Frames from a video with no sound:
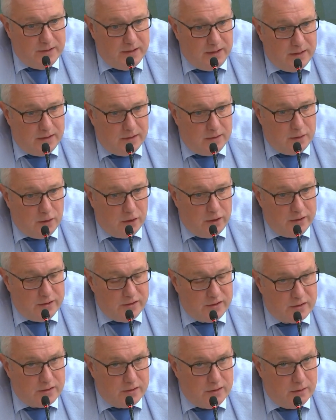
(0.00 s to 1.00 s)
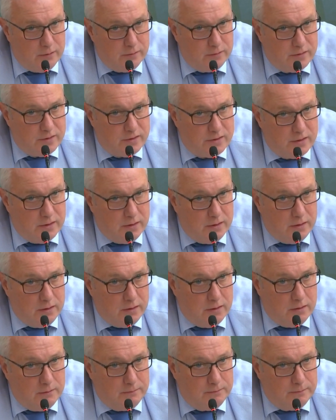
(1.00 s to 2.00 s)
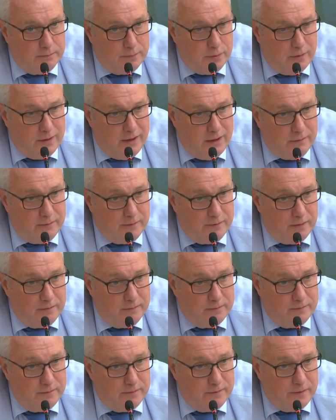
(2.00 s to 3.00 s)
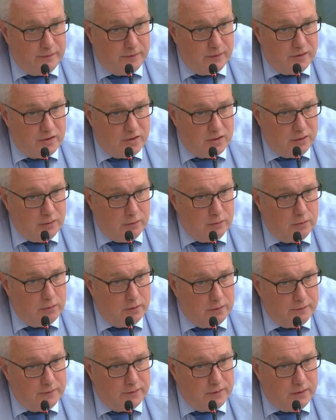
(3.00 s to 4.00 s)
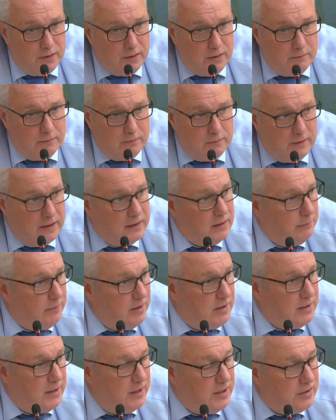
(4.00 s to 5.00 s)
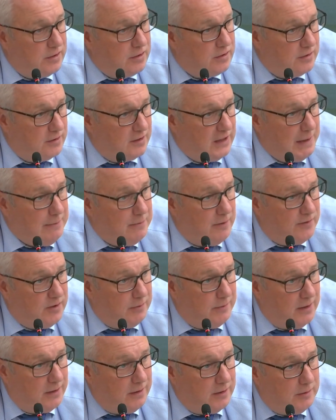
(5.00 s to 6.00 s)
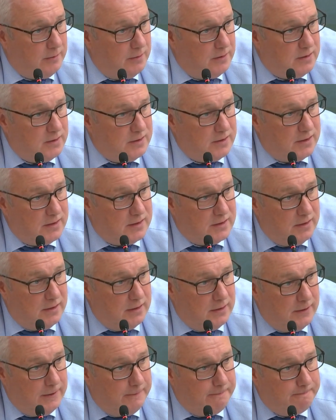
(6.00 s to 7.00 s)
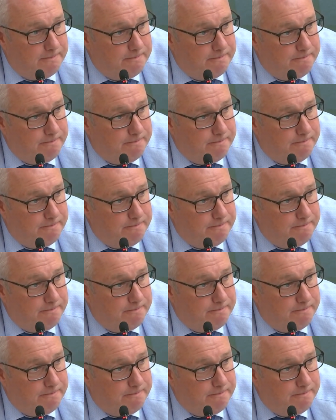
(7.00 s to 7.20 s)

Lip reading: been guidance notes put out for virtually all of the recommendations that came off the back of 2016, yeah.